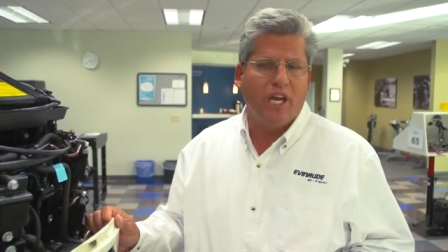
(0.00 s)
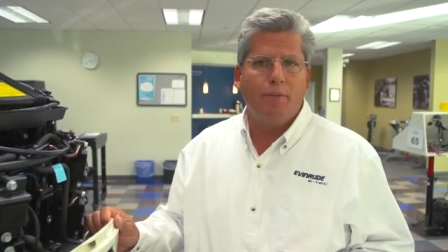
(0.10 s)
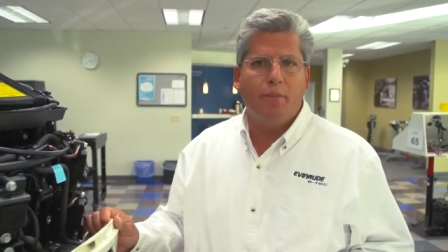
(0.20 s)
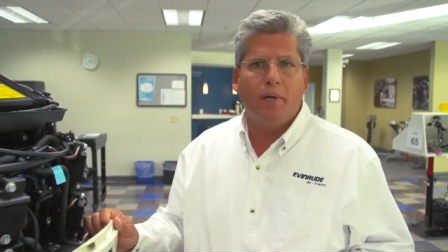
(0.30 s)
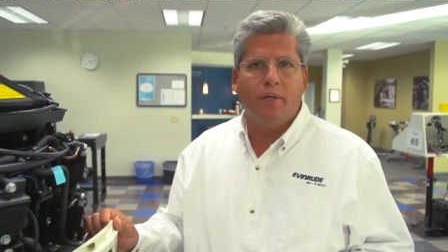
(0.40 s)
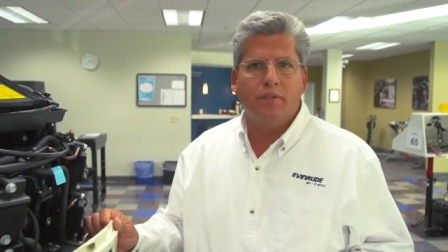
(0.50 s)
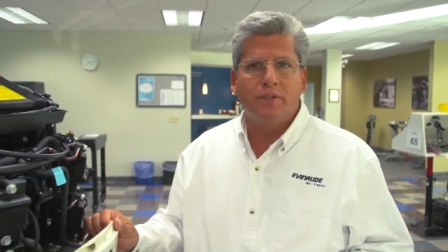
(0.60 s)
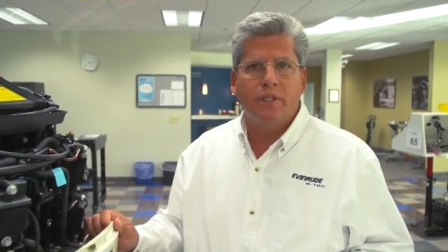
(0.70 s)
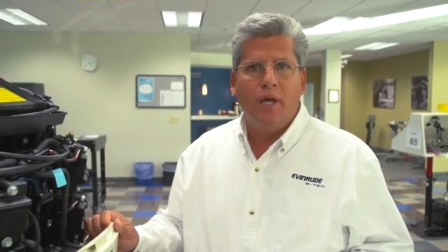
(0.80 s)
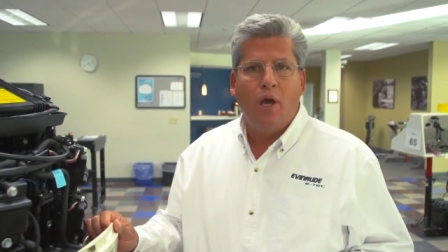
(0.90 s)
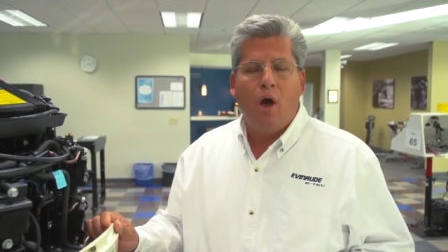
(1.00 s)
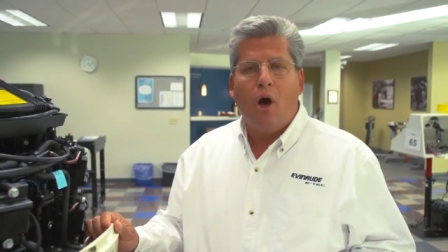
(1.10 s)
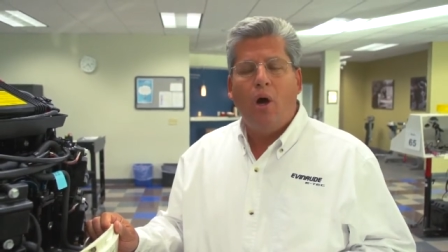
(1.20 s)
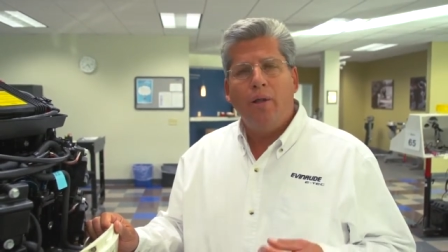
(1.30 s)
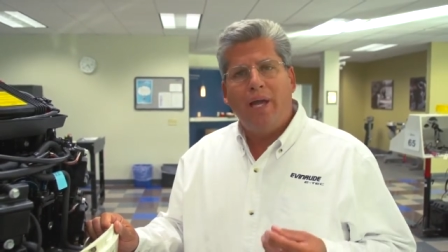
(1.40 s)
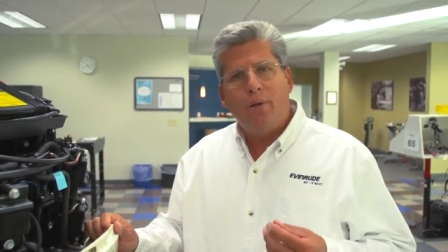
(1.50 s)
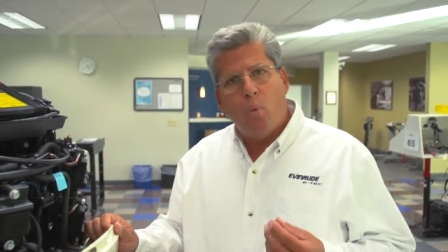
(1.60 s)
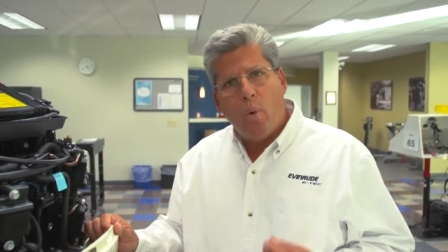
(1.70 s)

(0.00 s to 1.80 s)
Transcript: or timing belts, all add